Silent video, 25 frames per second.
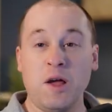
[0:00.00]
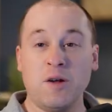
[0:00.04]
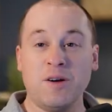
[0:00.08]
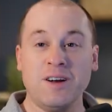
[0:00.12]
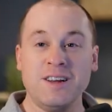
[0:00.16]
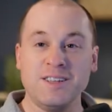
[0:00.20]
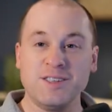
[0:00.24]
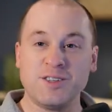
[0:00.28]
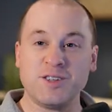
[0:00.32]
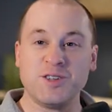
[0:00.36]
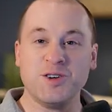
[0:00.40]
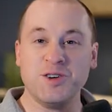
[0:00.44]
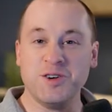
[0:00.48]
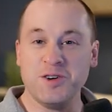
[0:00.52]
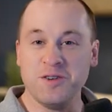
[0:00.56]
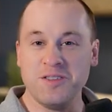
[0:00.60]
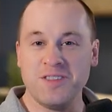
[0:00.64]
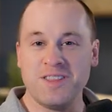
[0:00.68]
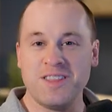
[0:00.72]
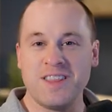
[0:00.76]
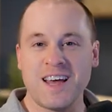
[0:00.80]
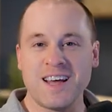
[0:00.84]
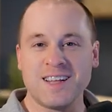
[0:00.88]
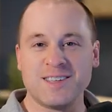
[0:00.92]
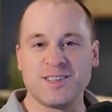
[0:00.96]
All right, so
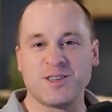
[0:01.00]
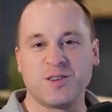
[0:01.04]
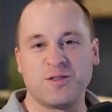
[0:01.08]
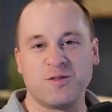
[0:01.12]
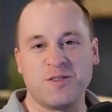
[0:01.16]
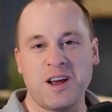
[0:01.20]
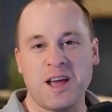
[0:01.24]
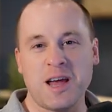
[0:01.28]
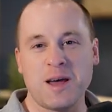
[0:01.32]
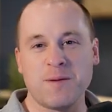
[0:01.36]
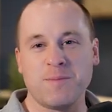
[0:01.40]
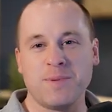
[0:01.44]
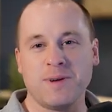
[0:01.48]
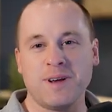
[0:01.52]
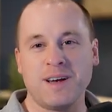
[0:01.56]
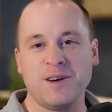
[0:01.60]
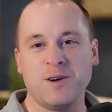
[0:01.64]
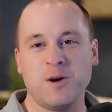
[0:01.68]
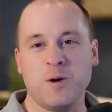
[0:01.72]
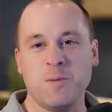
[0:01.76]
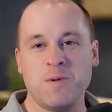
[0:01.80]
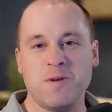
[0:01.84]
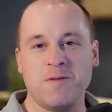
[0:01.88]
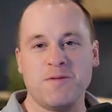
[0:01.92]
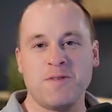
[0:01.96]
that's a wrap. I
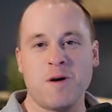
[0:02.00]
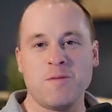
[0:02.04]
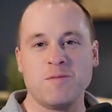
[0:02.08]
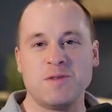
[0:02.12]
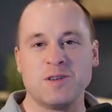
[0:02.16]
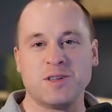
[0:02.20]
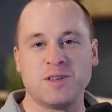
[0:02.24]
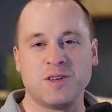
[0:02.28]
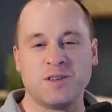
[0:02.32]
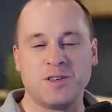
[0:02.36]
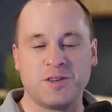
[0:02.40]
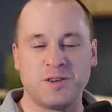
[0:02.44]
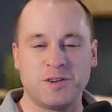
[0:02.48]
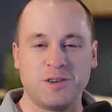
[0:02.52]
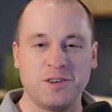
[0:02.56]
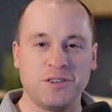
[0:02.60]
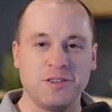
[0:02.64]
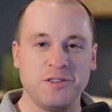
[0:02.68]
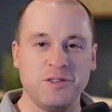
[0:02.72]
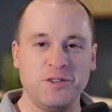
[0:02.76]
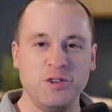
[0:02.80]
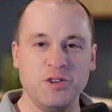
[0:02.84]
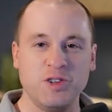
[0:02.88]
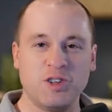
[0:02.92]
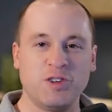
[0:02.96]
hope you found this
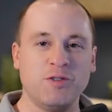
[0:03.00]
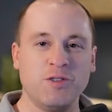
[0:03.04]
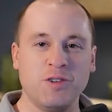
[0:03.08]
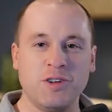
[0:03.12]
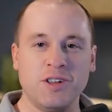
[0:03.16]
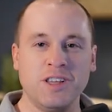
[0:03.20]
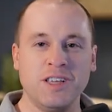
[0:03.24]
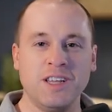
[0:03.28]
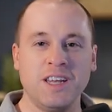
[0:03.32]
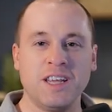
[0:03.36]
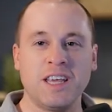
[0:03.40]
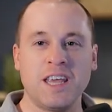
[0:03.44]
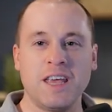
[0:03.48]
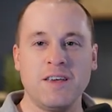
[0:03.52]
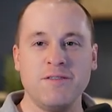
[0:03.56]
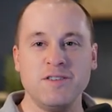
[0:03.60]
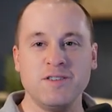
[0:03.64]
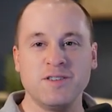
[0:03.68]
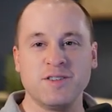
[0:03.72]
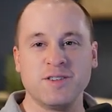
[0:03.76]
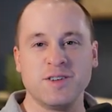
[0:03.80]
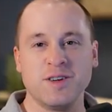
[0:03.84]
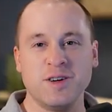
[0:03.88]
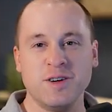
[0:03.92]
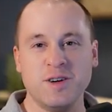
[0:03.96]
tutorial useful and it gave you
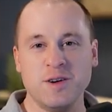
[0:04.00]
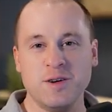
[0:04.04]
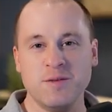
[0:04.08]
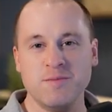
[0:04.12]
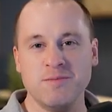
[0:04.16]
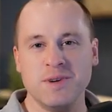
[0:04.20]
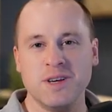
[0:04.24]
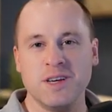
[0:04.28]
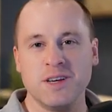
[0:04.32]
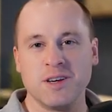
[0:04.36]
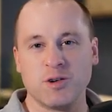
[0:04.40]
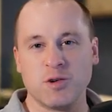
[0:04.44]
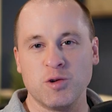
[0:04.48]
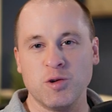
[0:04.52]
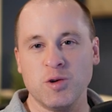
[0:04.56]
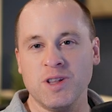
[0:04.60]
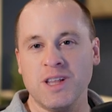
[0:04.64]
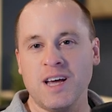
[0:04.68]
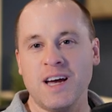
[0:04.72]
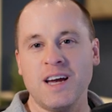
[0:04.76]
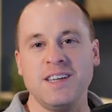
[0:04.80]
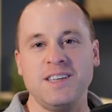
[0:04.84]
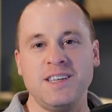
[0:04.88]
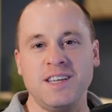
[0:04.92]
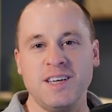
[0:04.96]
some cool
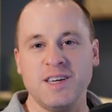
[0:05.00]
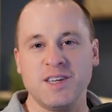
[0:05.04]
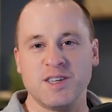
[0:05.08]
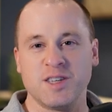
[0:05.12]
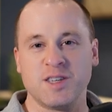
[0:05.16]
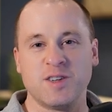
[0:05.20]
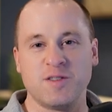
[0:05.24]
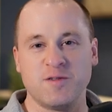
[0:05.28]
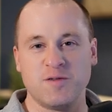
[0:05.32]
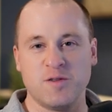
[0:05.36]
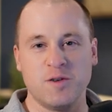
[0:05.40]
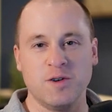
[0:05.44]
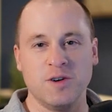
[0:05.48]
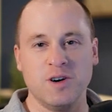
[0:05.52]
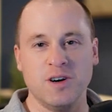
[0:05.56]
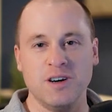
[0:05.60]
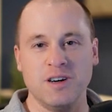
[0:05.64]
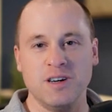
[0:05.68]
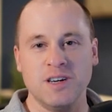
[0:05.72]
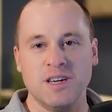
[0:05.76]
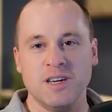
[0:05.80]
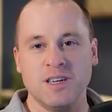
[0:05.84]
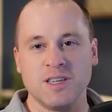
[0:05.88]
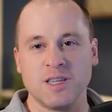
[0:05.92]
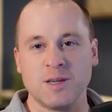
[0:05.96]
ideas
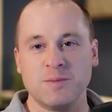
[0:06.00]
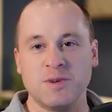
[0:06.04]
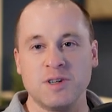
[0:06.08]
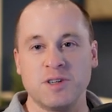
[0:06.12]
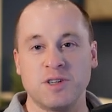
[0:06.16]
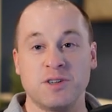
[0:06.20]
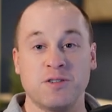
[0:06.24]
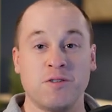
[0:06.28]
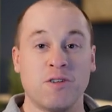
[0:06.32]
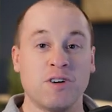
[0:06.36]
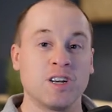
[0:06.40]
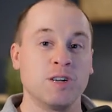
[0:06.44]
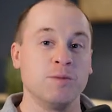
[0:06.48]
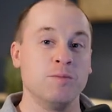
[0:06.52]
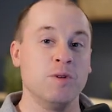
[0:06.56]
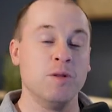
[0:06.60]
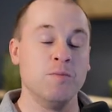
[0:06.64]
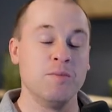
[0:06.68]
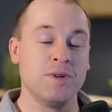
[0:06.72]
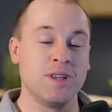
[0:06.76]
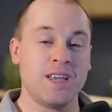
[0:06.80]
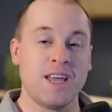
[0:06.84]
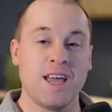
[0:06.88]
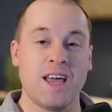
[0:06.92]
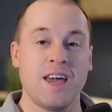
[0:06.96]
for some destructible
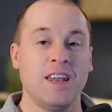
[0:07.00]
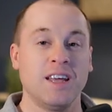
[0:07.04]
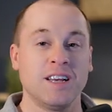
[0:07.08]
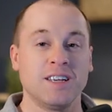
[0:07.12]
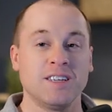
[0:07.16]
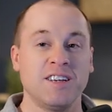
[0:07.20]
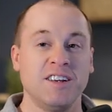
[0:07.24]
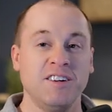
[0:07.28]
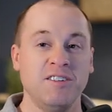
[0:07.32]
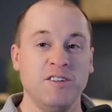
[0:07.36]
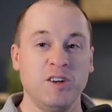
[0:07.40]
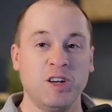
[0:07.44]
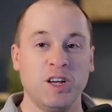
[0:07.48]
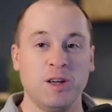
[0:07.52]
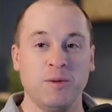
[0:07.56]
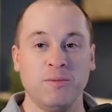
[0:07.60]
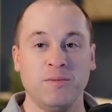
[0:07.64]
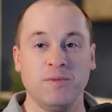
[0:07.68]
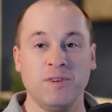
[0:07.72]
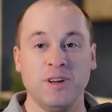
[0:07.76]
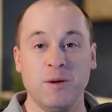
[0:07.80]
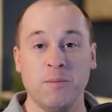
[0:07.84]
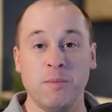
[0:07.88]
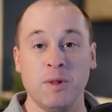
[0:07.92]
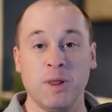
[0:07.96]
mechanics that you
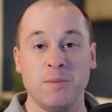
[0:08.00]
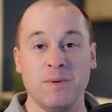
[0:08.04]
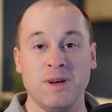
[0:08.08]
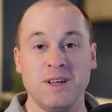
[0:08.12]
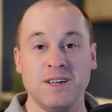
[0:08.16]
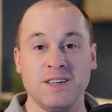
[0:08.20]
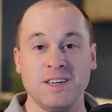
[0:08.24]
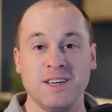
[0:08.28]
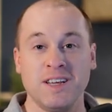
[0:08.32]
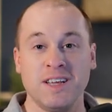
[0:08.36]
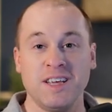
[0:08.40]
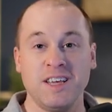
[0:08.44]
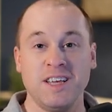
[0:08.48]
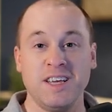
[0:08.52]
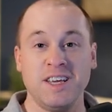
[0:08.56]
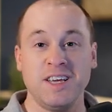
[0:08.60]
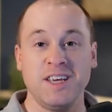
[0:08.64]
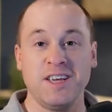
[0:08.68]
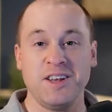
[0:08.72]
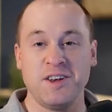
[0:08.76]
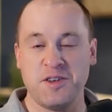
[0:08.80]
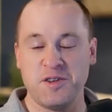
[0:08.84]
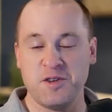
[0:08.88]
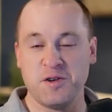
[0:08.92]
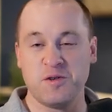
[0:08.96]
can implement
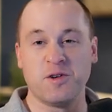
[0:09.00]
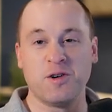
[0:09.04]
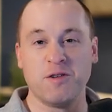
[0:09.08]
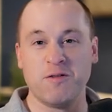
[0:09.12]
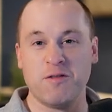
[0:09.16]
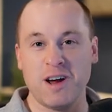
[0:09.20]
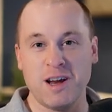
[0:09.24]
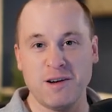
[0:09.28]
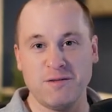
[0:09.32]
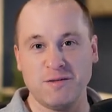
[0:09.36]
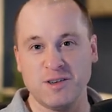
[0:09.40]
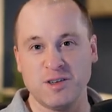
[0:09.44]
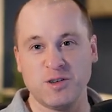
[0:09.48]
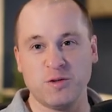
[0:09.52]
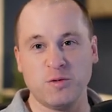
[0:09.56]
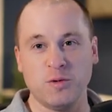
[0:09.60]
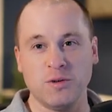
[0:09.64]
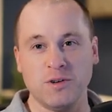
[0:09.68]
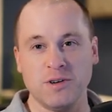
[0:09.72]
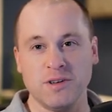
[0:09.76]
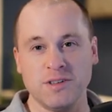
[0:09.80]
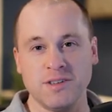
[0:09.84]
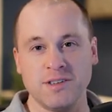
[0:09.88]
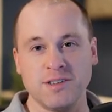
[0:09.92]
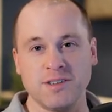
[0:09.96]
in your VIVERSE
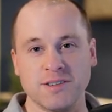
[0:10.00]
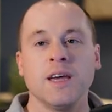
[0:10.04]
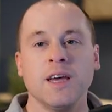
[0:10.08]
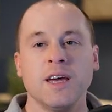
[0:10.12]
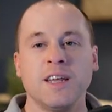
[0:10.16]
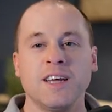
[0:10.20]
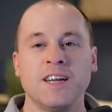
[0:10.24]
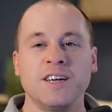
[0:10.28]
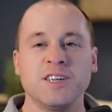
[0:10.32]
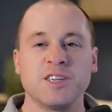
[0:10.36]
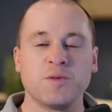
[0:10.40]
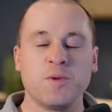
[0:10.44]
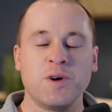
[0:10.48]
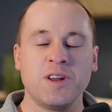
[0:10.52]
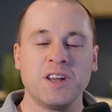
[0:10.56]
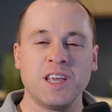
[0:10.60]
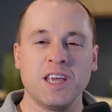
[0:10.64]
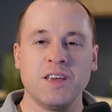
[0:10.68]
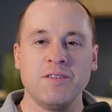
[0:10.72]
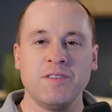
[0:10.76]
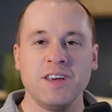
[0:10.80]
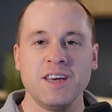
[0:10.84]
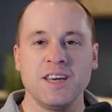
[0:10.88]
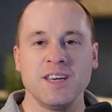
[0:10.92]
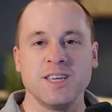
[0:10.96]
worlds. And I just want to
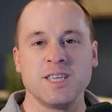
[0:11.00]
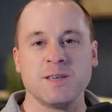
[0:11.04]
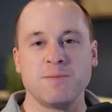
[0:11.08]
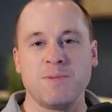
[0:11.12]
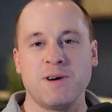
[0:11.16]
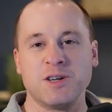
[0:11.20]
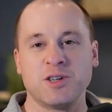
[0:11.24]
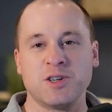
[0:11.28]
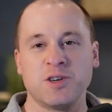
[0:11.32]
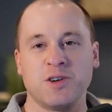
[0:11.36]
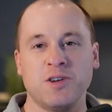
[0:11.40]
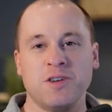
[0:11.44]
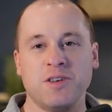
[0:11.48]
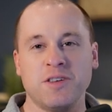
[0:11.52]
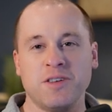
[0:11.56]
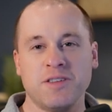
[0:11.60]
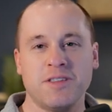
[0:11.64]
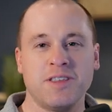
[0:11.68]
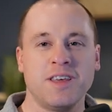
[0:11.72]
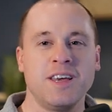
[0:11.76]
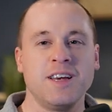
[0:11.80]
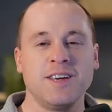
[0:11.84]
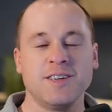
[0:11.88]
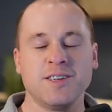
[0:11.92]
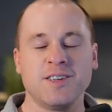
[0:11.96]
give a special
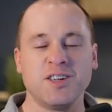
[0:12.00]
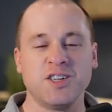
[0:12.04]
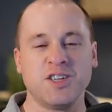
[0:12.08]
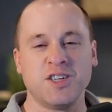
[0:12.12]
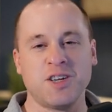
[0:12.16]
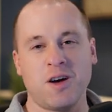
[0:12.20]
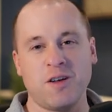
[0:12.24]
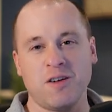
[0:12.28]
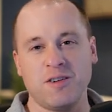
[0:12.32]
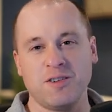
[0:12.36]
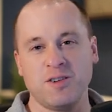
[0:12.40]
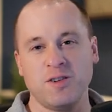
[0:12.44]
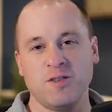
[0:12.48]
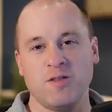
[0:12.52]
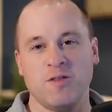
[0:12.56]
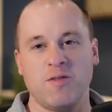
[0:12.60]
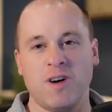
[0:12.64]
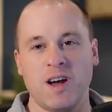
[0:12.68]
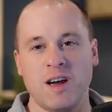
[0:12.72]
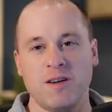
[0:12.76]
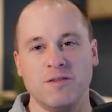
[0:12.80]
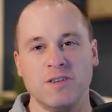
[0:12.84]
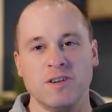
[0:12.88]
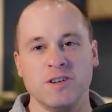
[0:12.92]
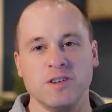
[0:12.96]
thanks and shout out to
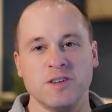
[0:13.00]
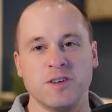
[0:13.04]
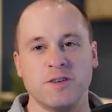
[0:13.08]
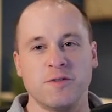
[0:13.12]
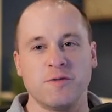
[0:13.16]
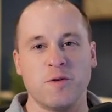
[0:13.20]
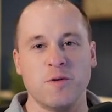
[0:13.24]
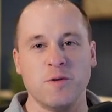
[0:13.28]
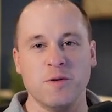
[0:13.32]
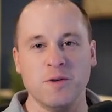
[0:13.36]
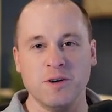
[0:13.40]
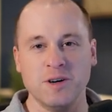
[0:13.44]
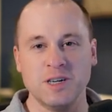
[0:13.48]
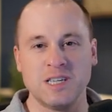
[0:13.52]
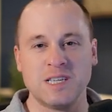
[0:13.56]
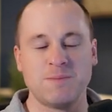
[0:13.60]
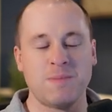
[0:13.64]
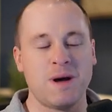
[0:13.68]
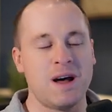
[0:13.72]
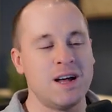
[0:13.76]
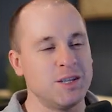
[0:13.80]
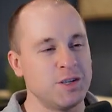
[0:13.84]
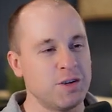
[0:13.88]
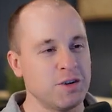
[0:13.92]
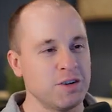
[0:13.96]
VIVERSE for
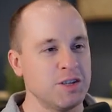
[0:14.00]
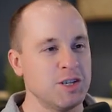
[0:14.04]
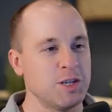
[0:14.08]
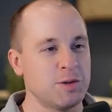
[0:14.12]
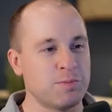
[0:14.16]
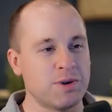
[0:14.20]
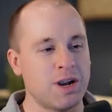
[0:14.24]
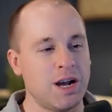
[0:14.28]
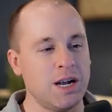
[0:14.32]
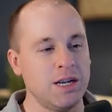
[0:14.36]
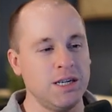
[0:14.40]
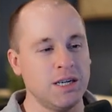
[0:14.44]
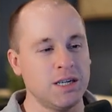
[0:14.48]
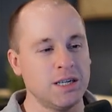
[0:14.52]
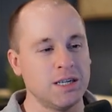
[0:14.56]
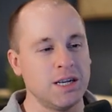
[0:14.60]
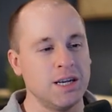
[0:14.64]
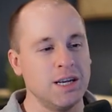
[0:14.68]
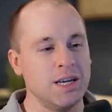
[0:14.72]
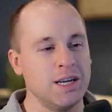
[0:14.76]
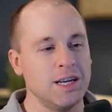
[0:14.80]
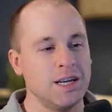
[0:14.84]
sponsoring this project.